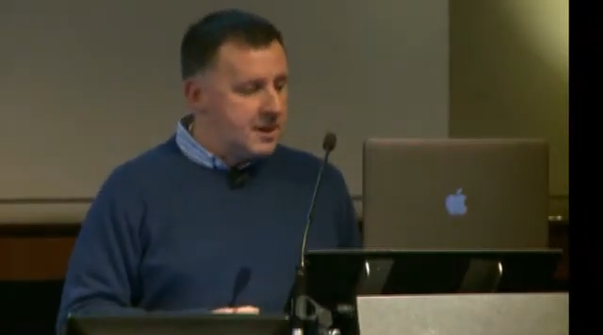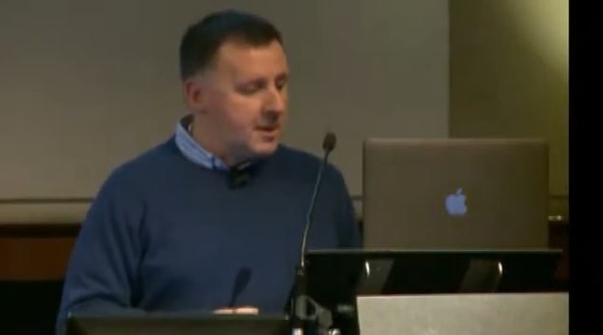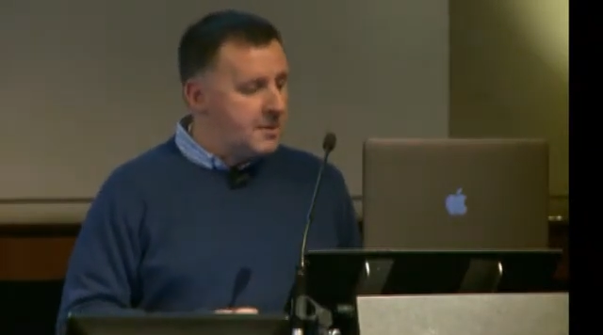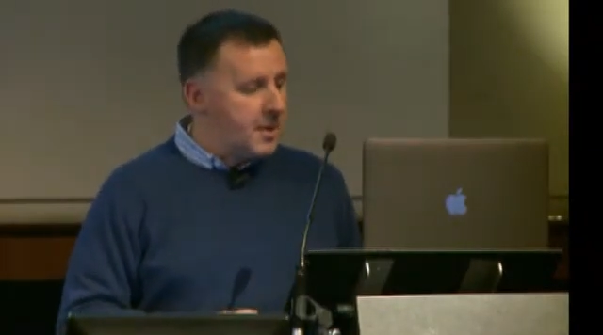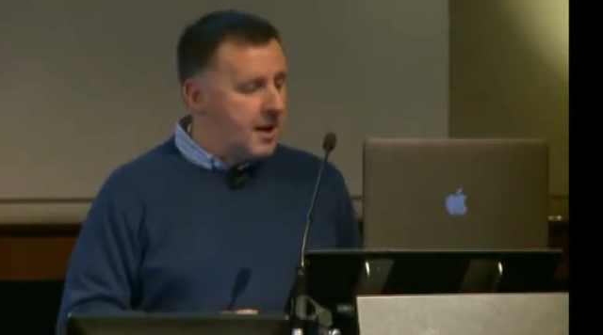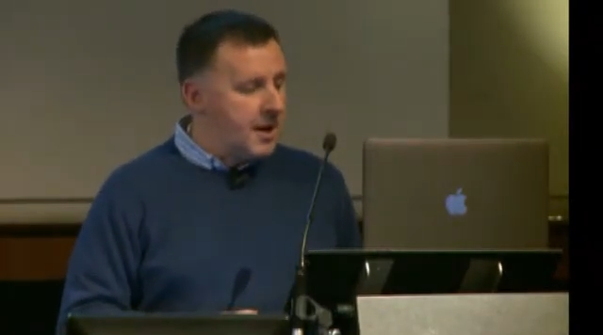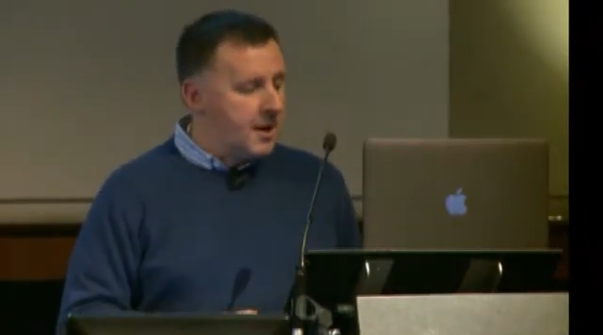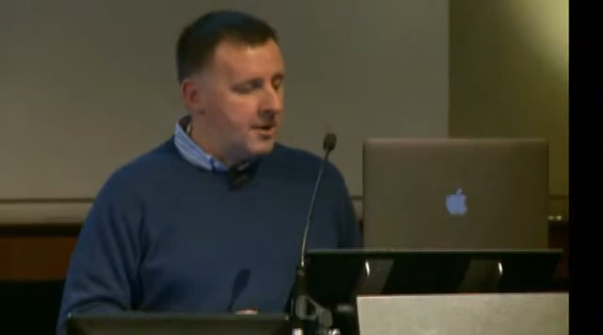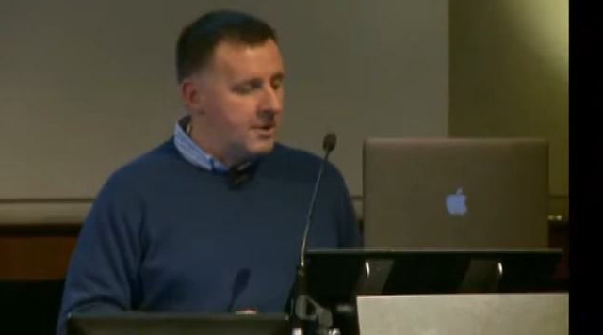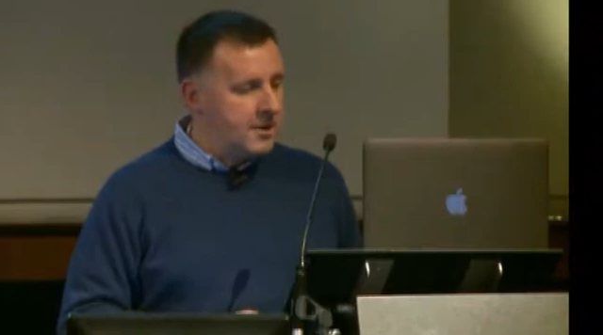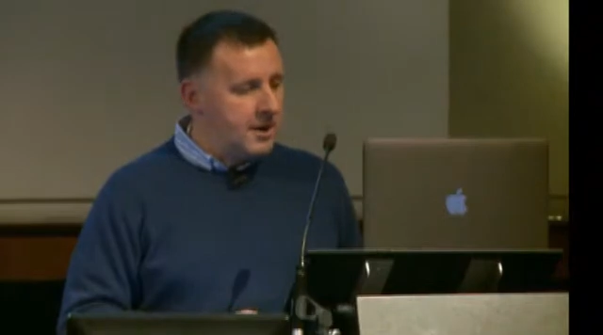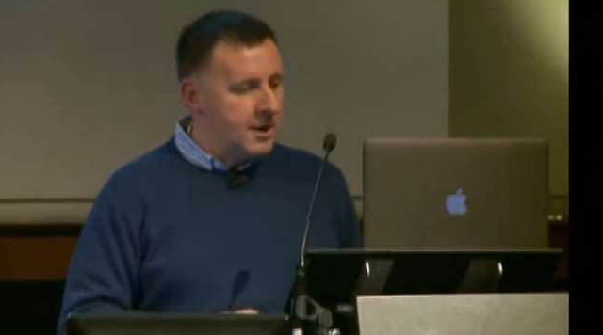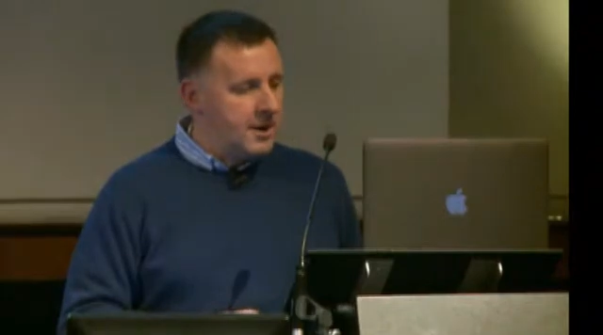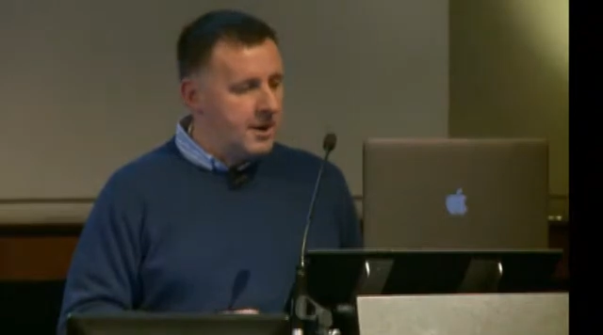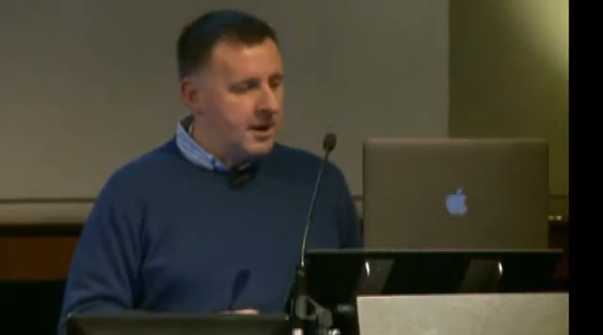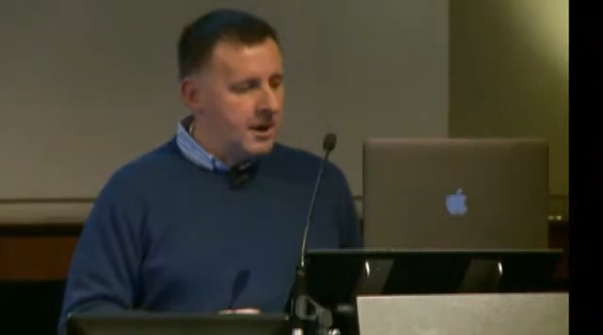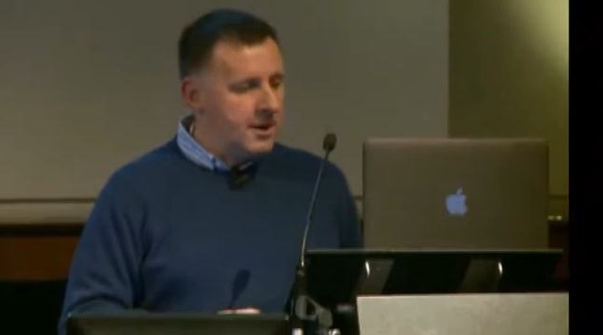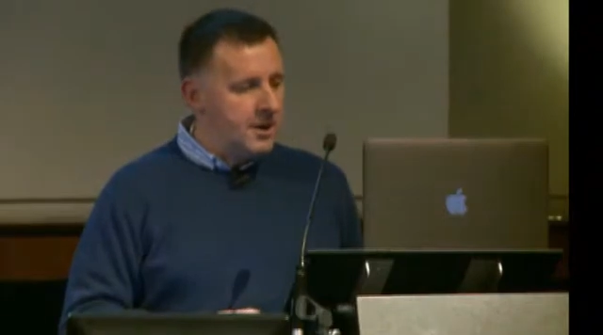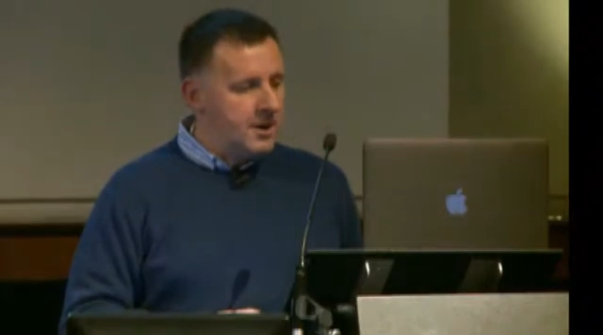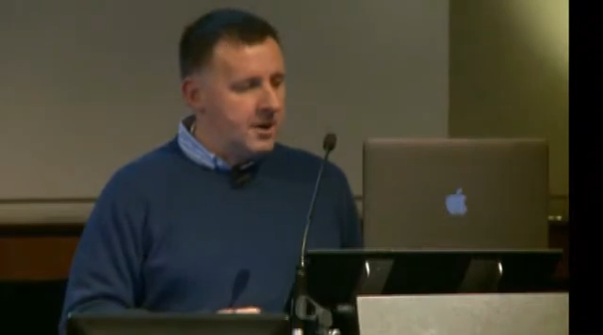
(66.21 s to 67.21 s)
about
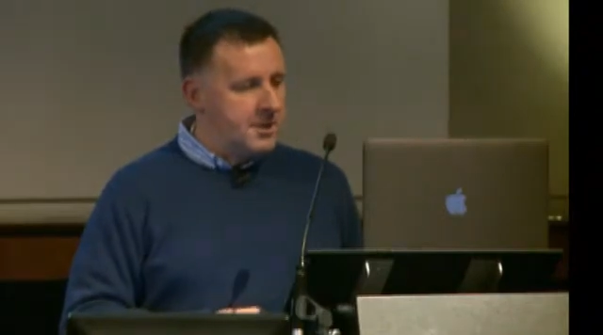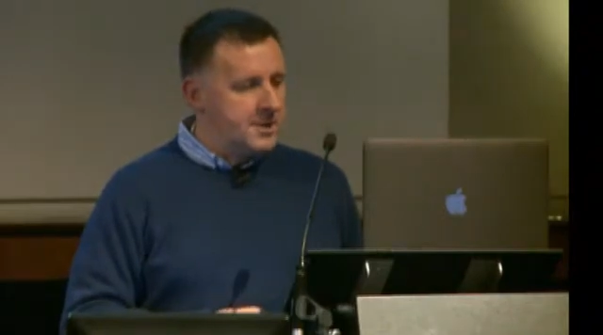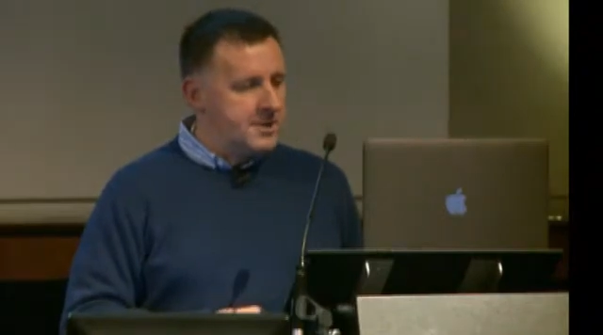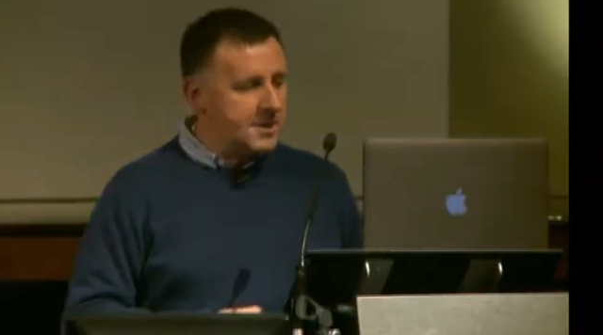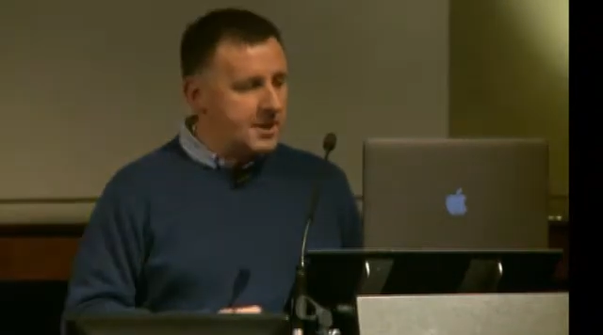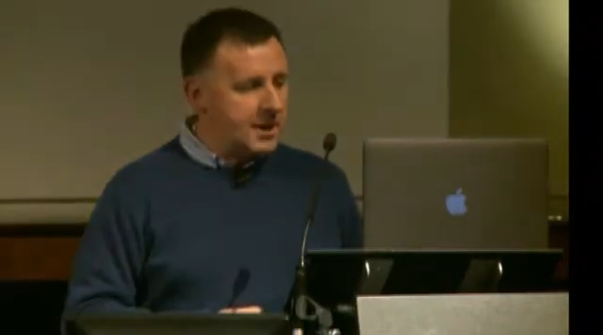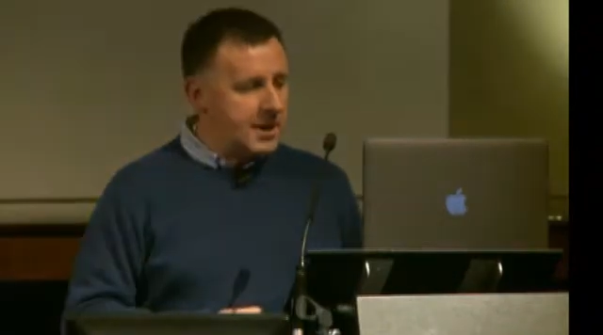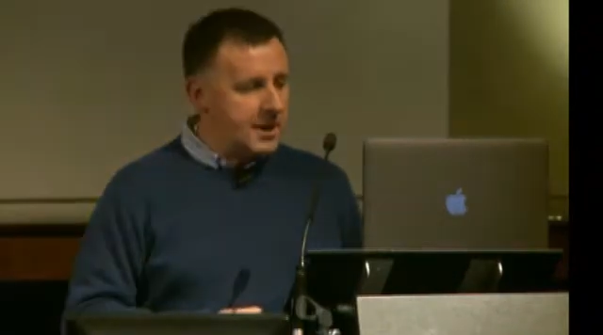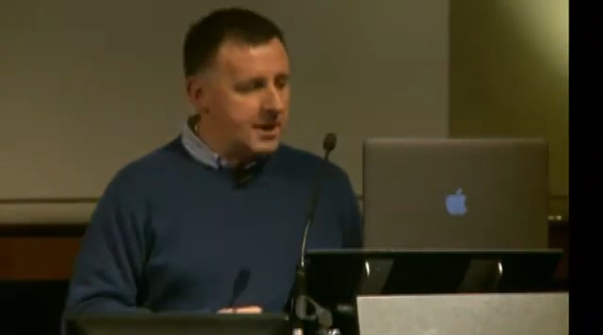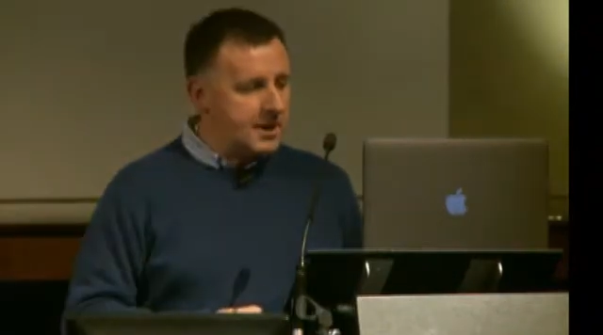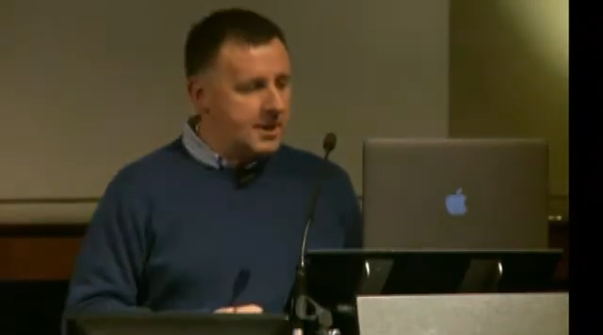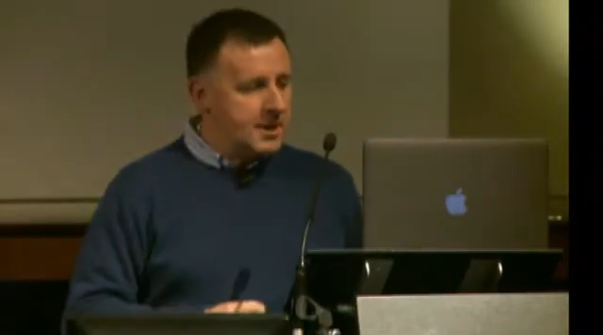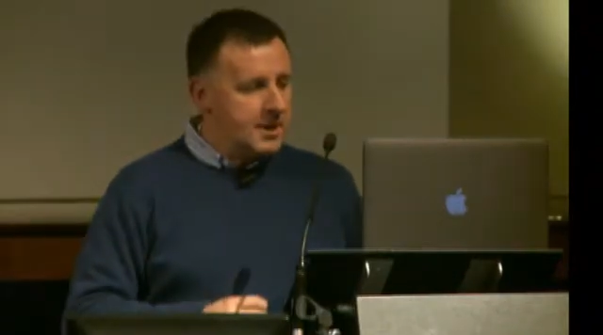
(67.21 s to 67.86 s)
and asking.